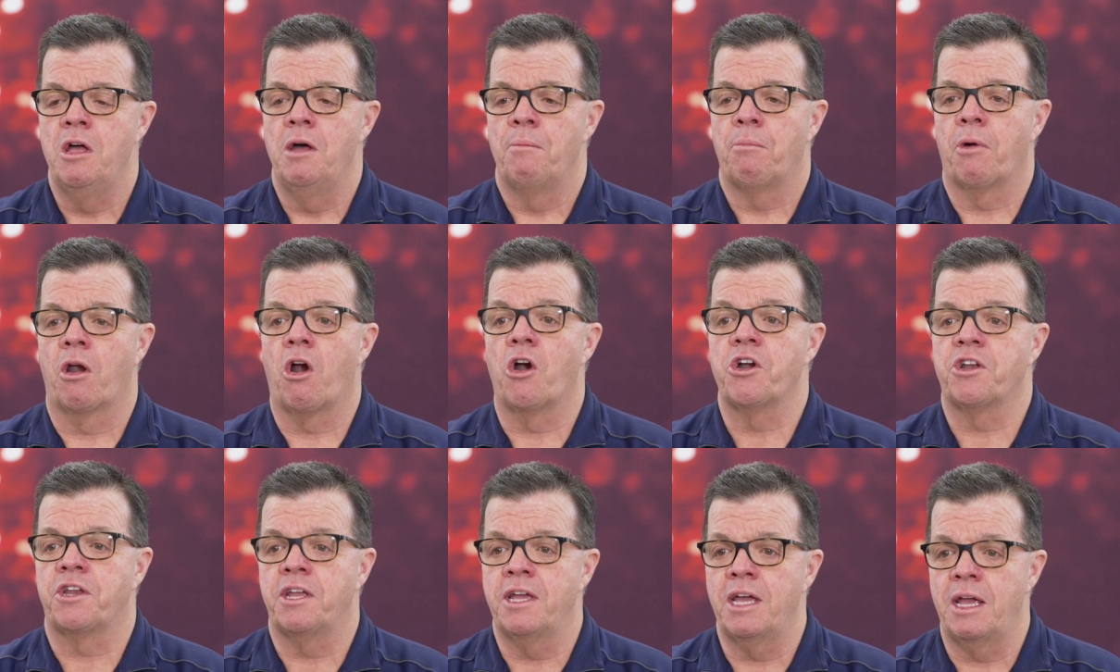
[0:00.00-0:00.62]
But
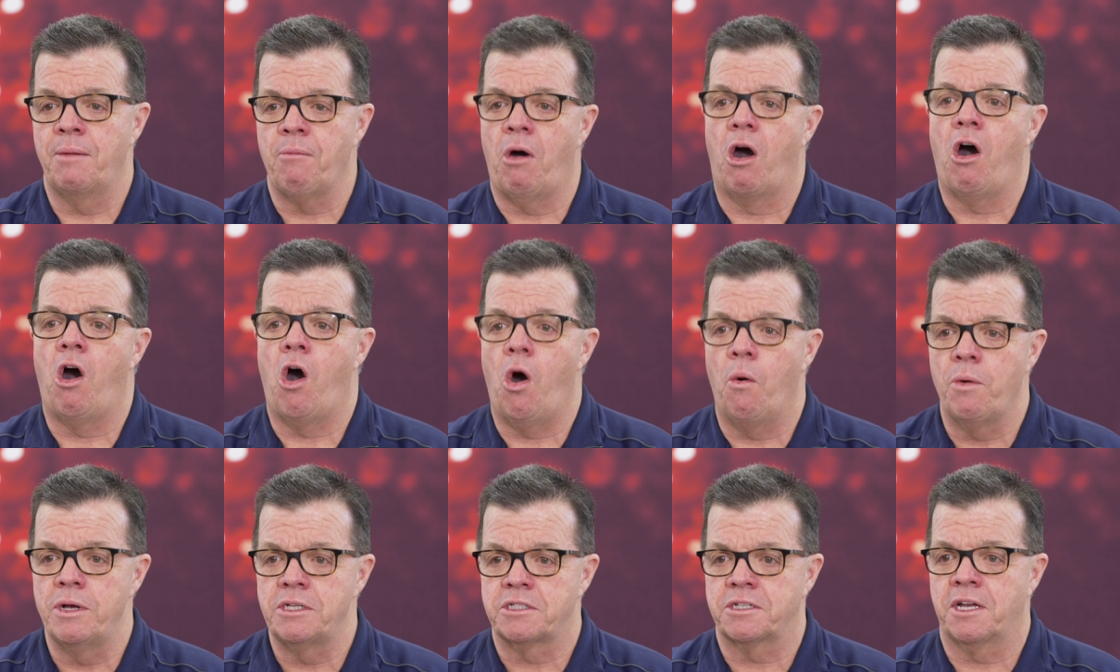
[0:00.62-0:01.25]
our team
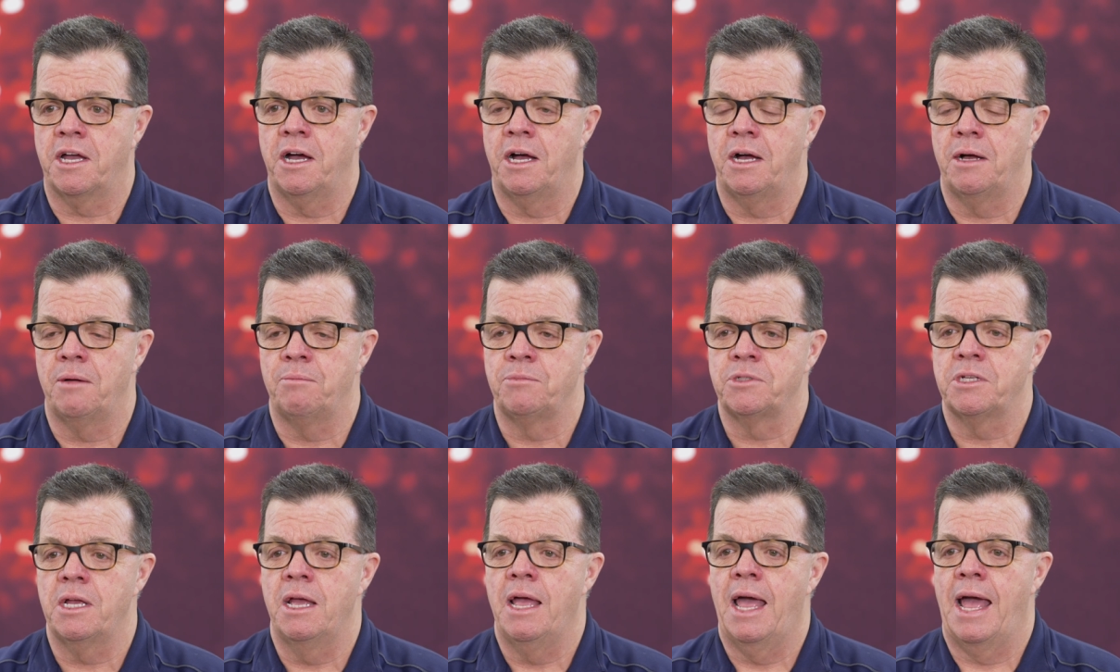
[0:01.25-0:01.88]
always
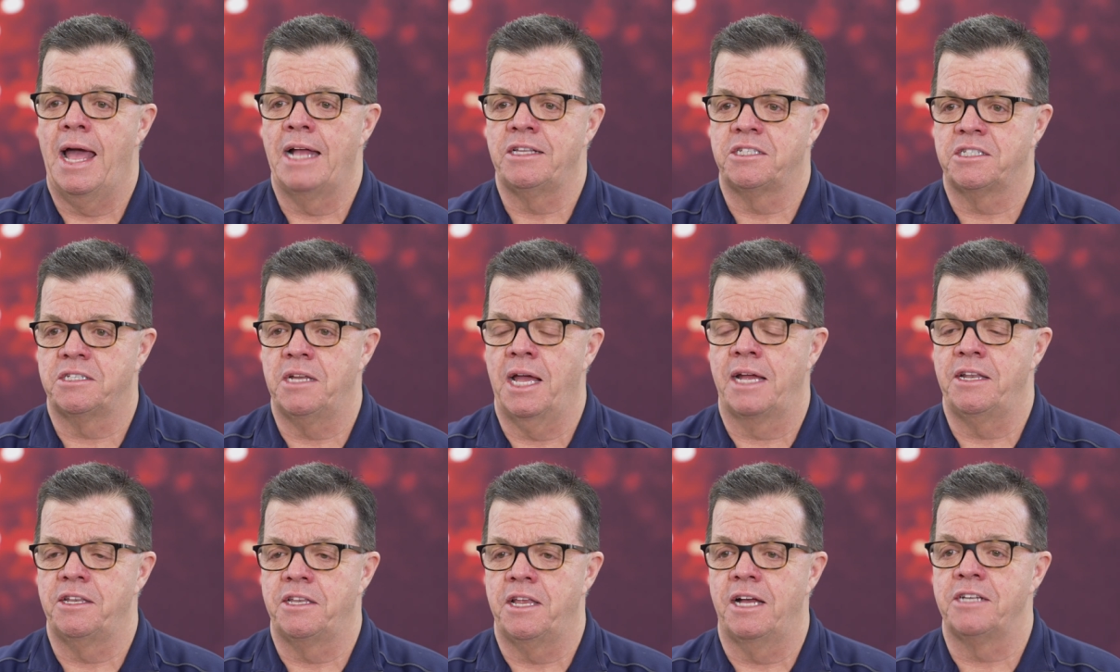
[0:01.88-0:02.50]
comes and,
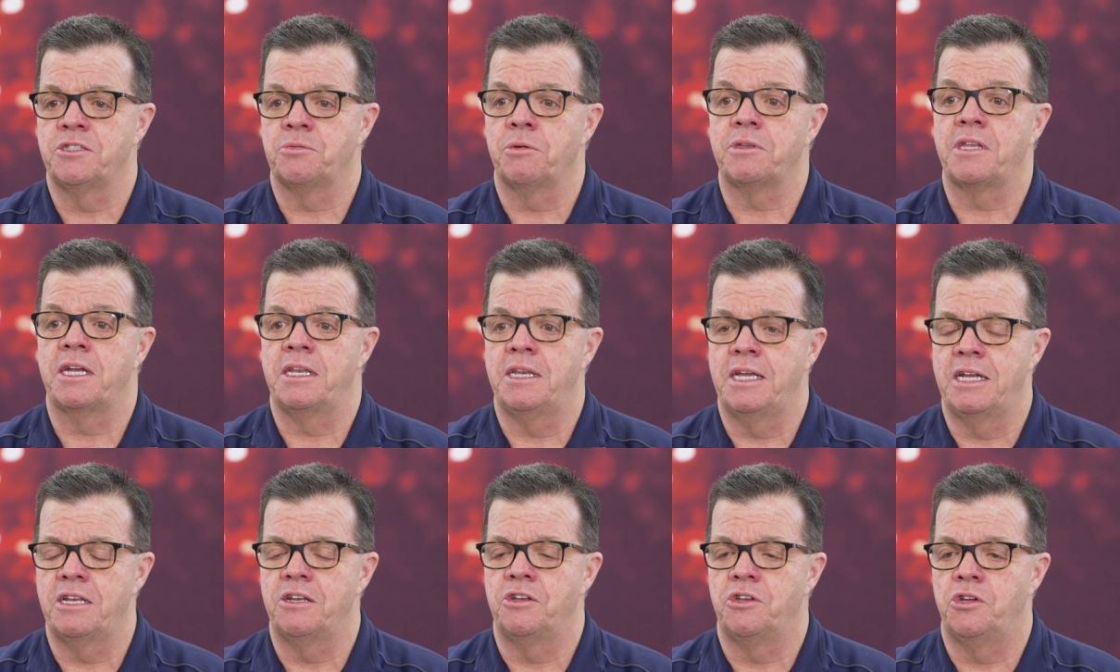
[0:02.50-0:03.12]
and does what they
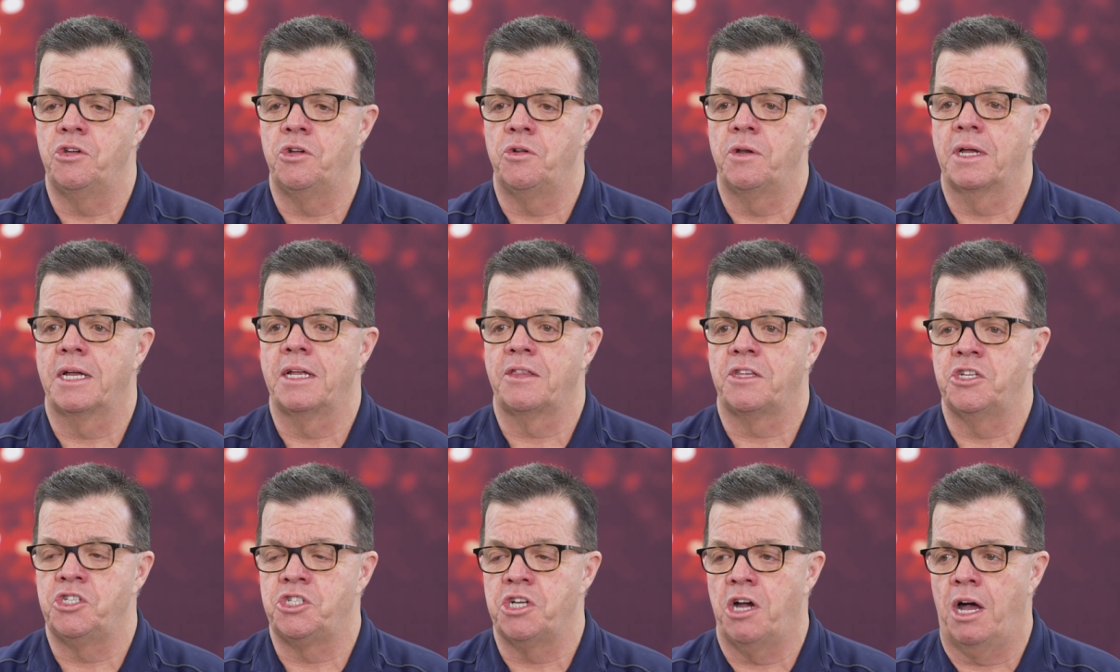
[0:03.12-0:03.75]
need to do to get
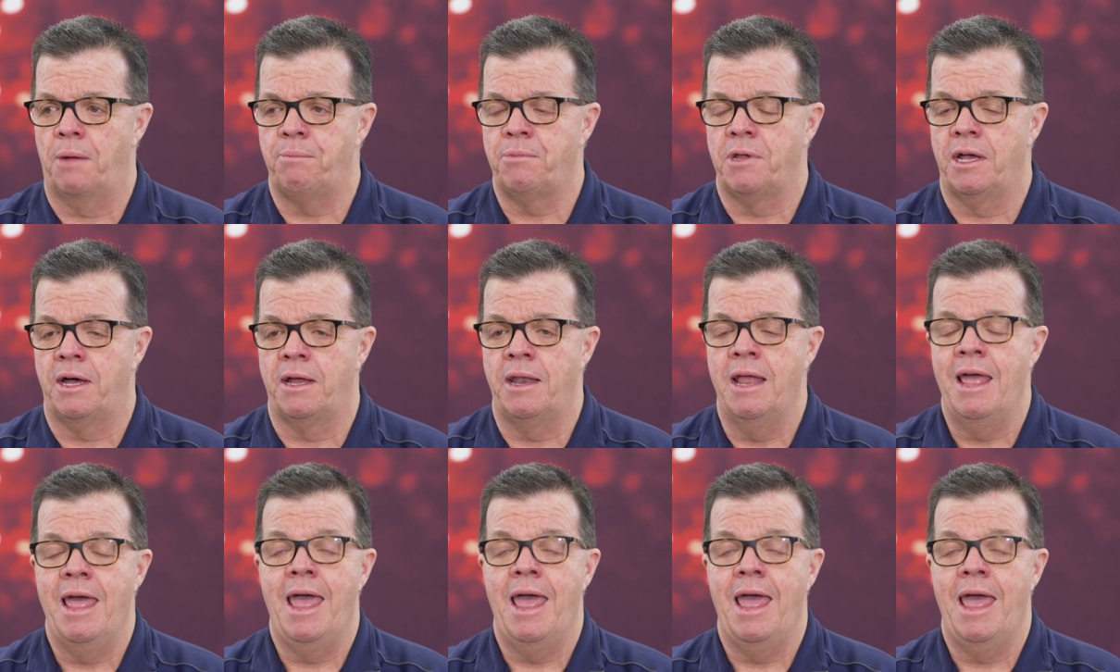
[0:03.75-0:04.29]
the job done.